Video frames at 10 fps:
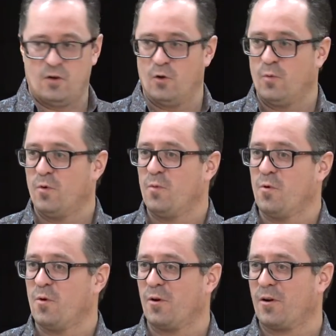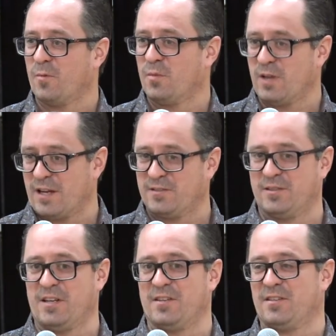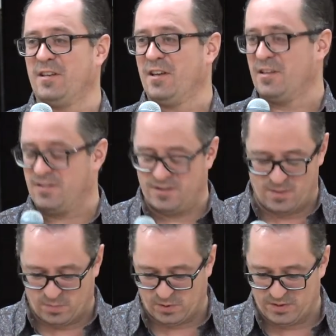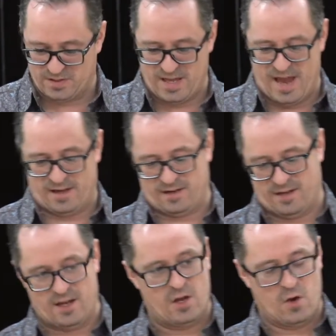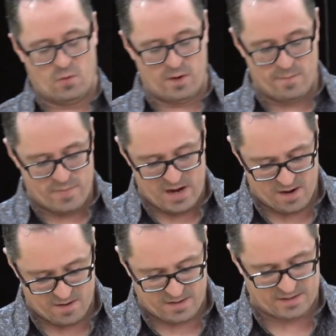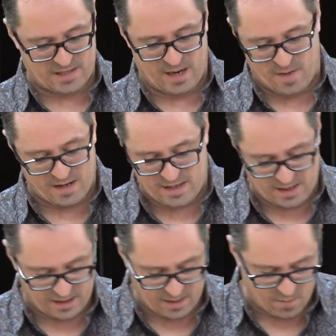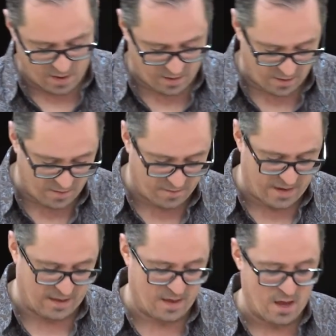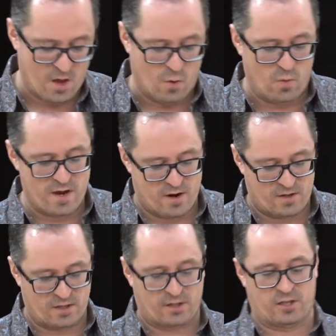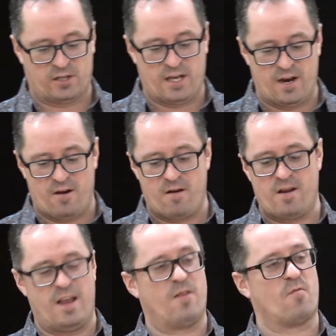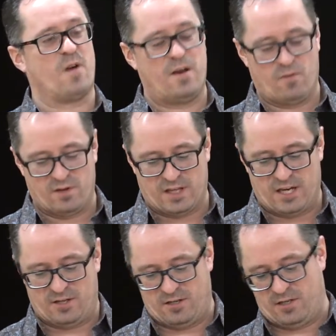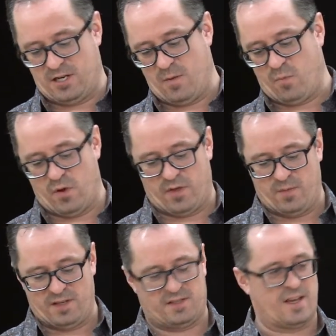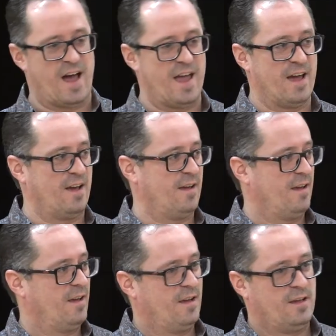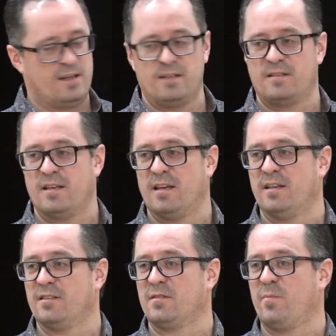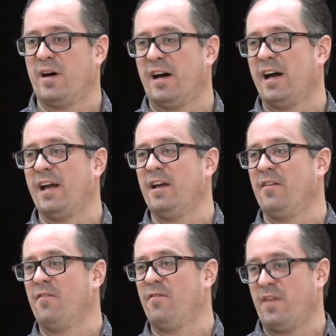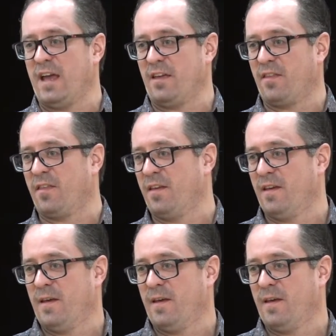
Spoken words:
No more complexities. Simple as that. We bear the same identity marker of faith. We are declared in right relationship with the Messiah, he says, by faith.